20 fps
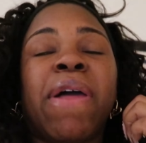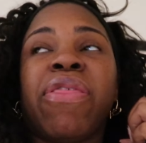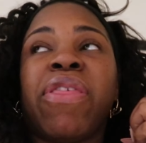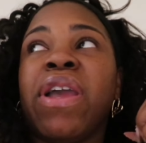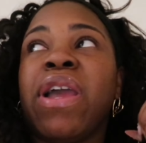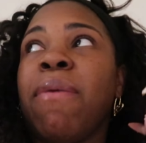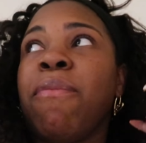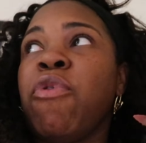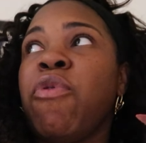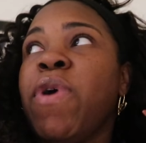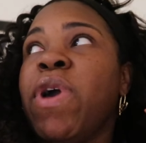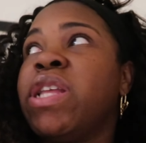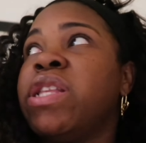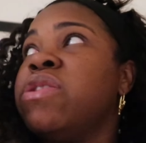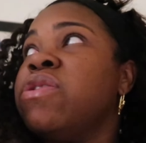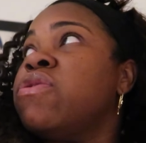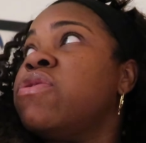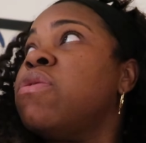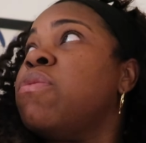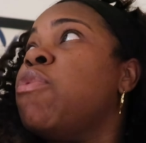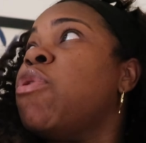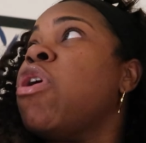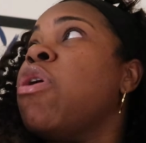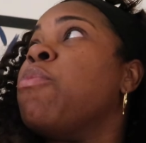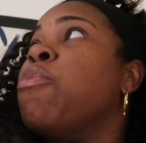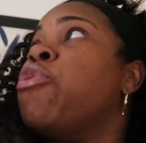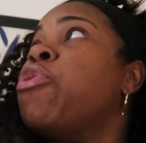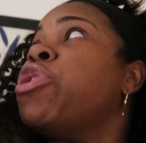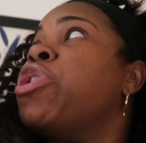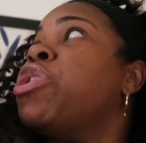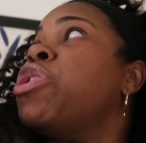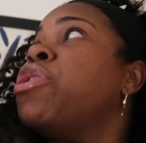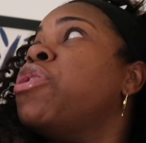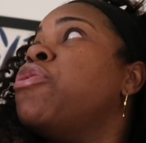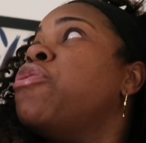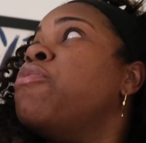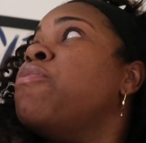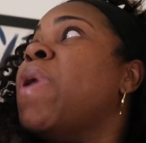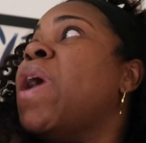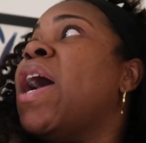I think I'm gonna wait till tomorrow morning to
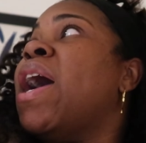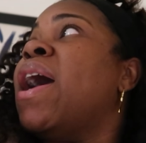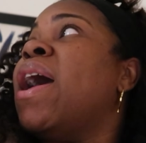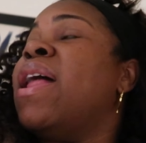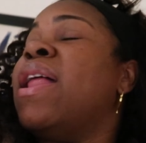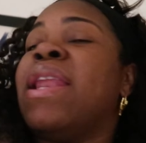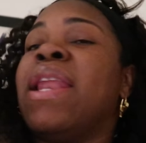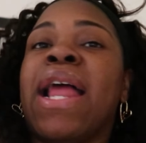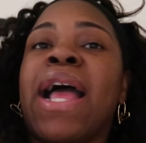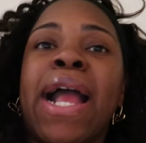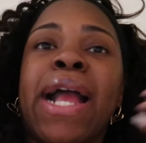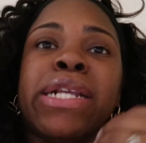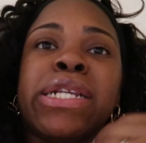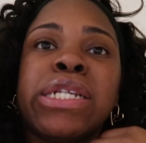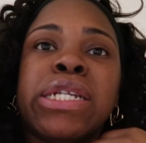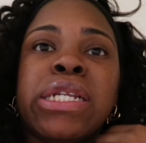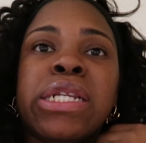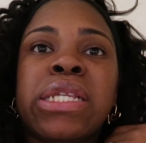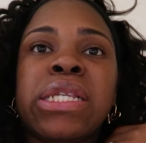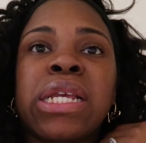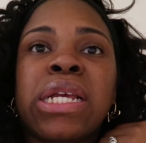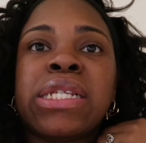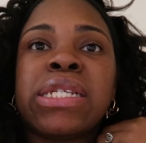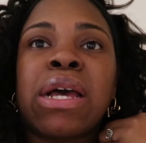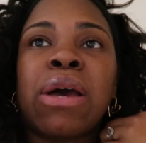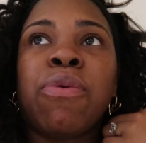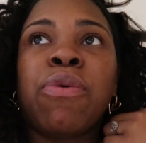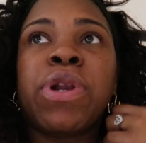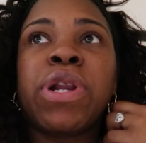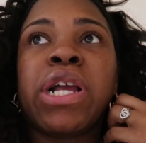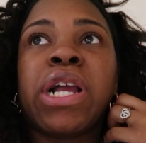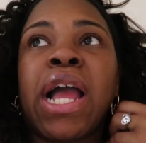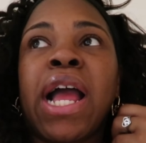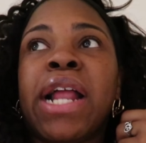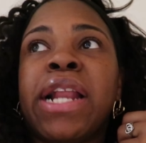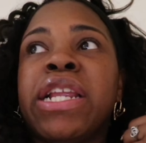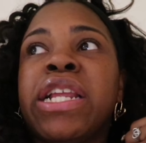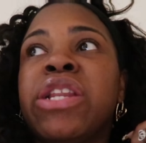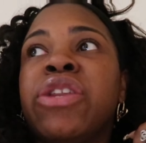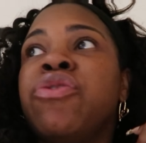do my lashes because I want to
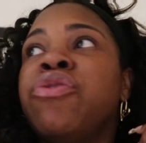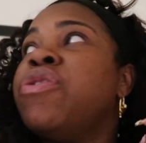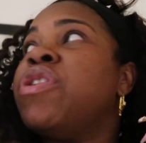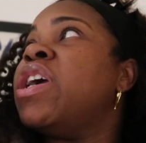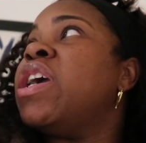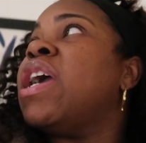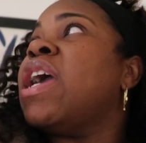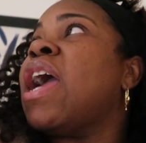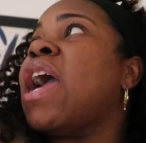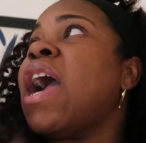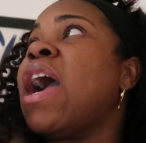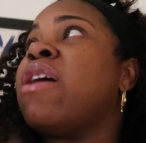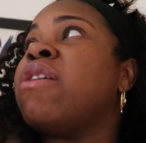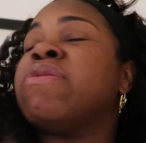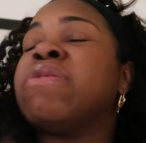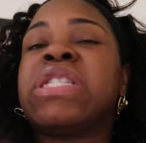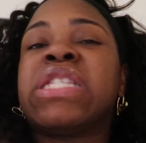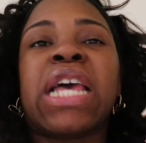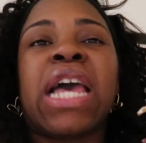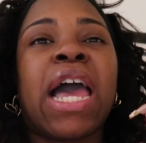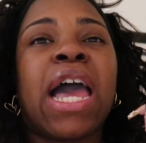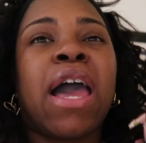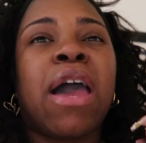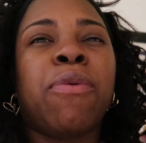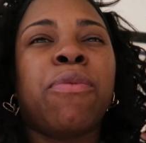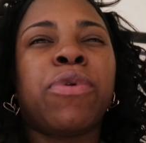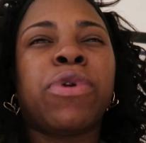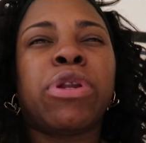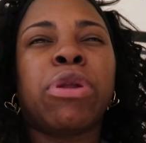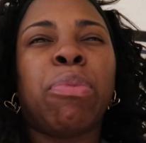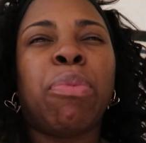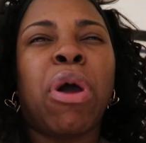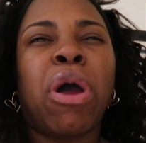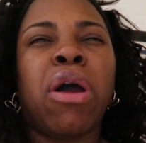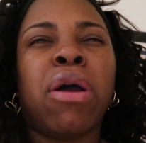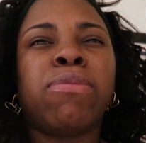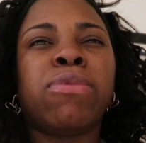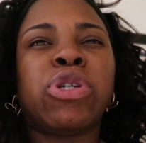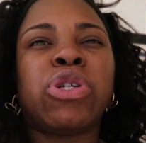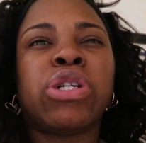kind of do it outside with the
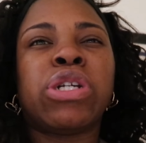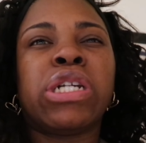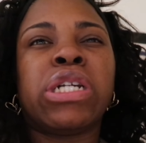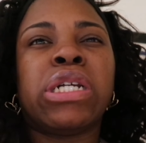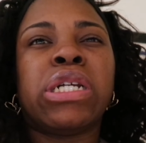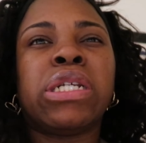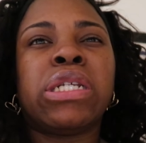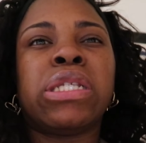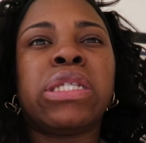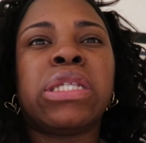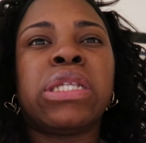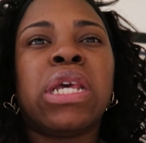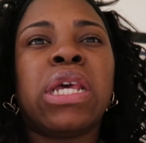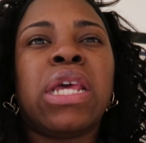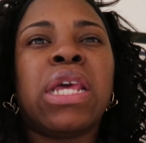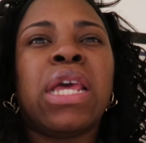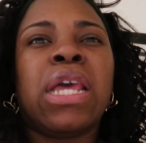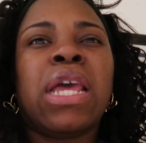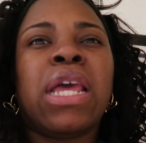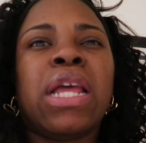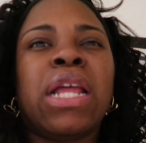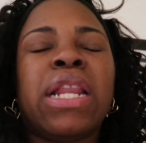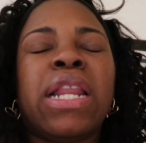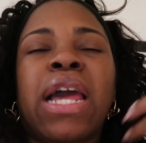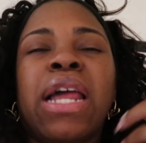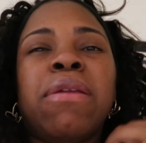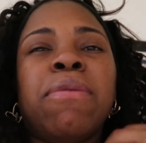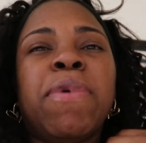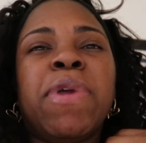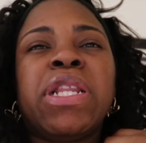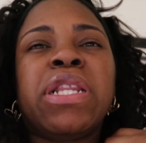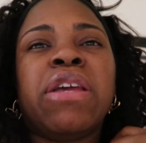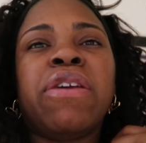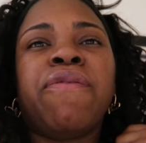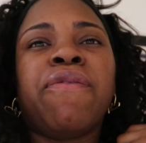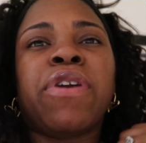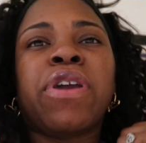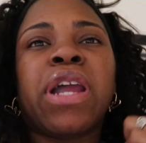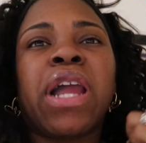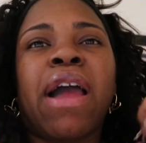palm trees. That'll be
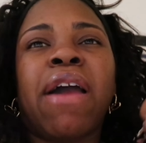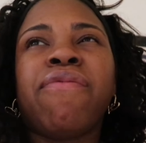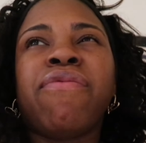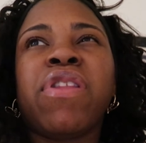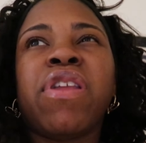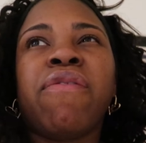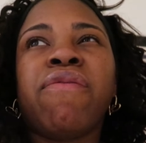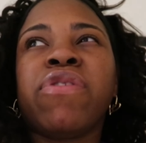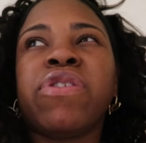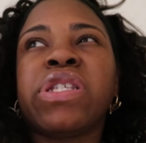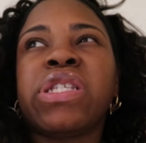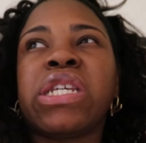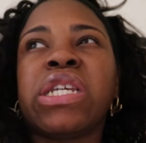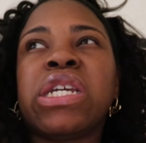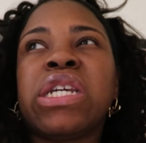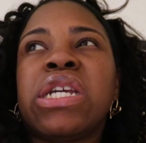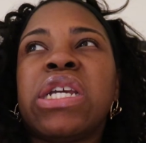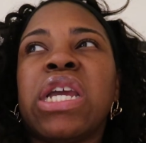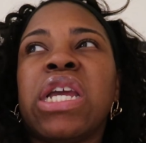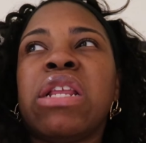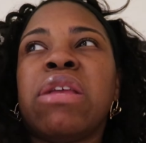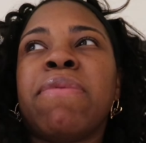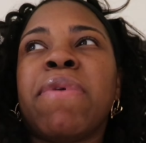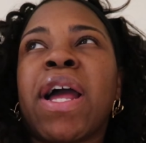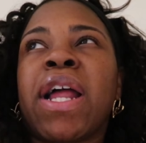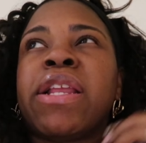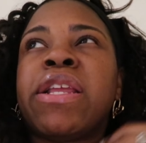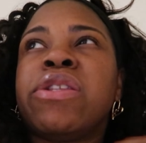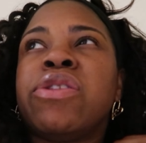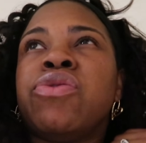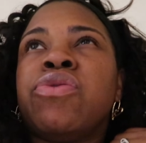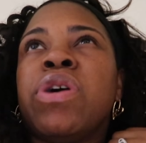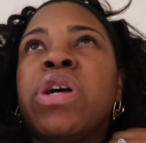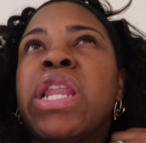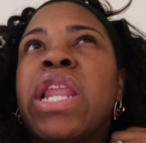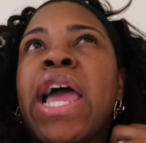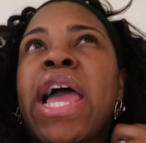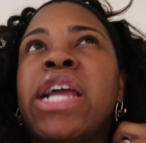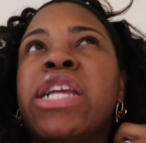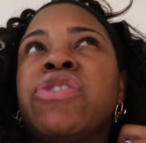different. I've never seen anybody do a
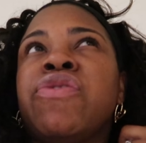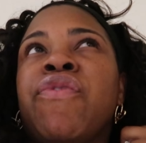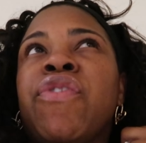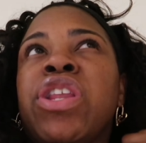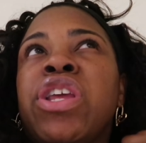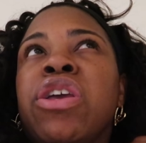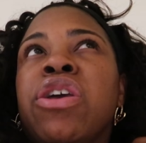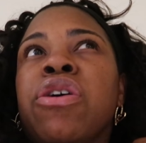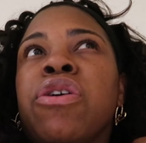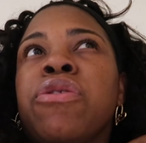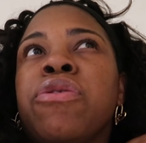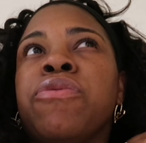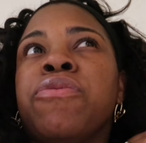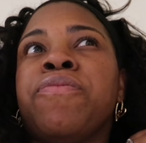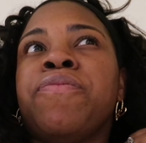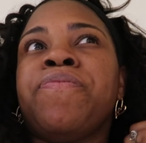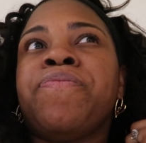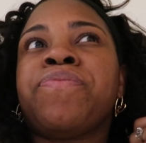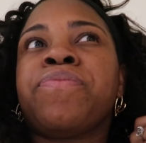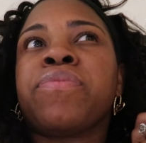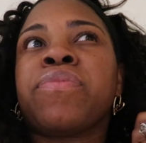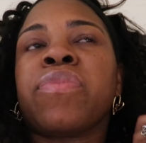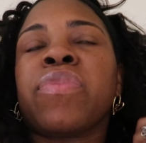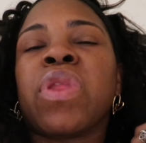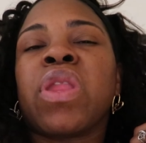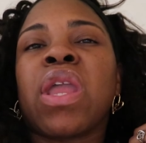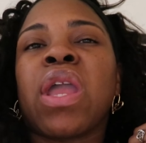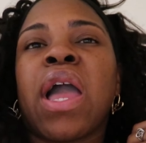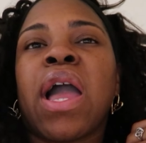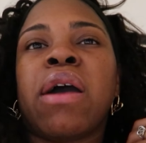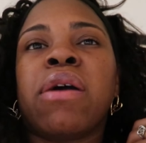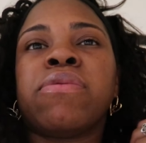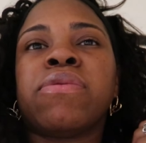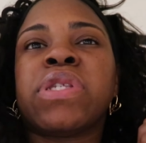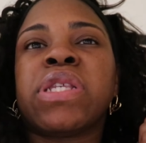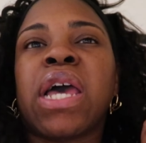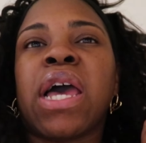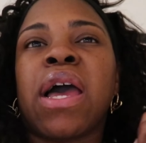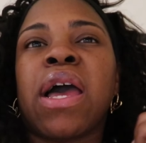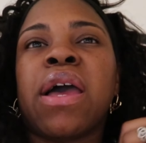lash video
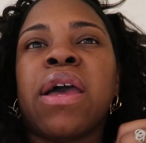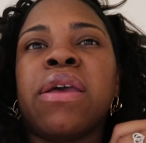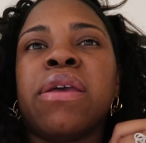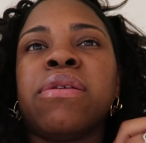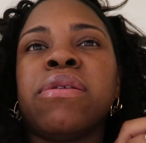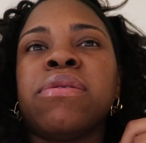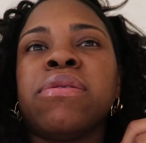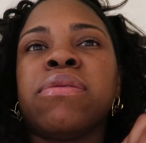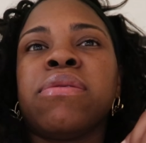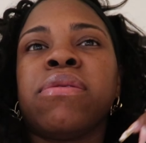outside.